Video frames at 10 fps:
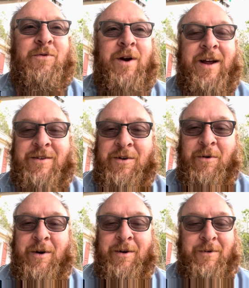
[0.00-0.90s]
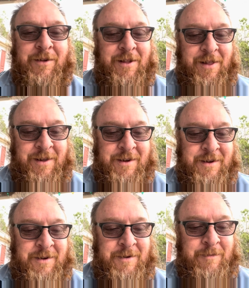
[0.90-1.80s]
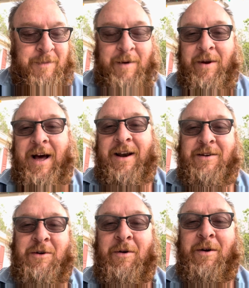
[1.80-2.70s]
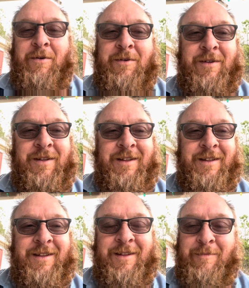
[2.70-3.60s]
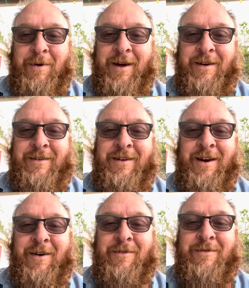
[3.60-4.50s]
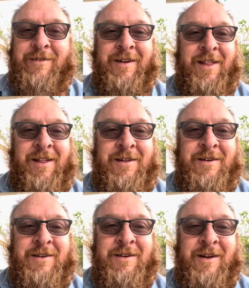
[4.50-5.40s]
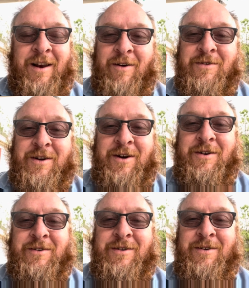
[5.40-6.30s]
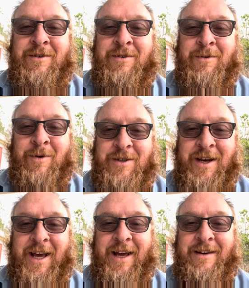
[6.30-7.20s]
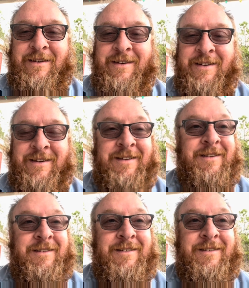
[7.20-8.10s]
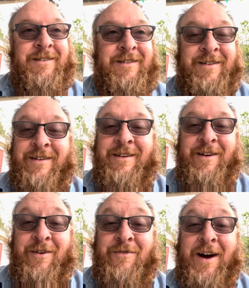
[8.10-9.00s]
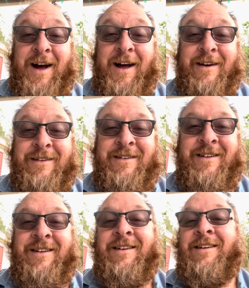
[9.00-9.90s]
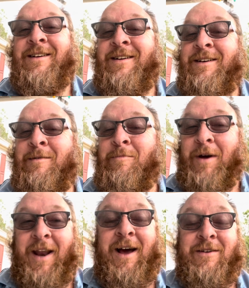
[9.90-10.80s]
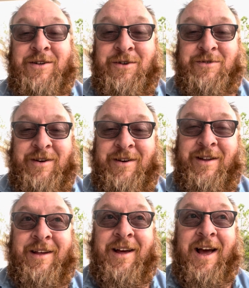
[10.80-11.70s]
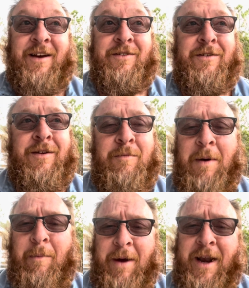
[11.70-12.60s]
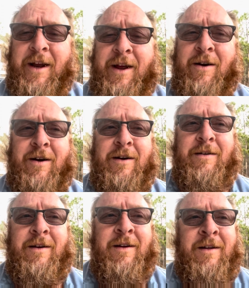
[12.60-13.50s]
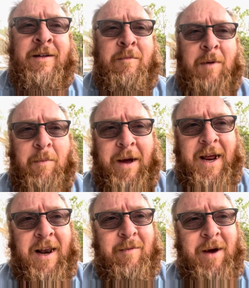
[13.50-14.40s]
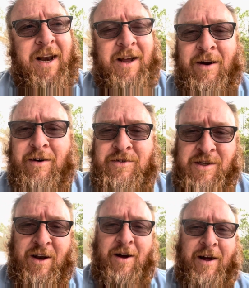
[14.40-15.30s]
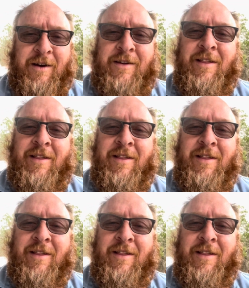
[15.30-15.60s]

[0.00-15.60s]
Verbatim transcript: friend is a grill. Maybe not this grill, but you know, as long as it cooks what you need, you're fine. But now it's using as my manicuring, my manly manicure salon.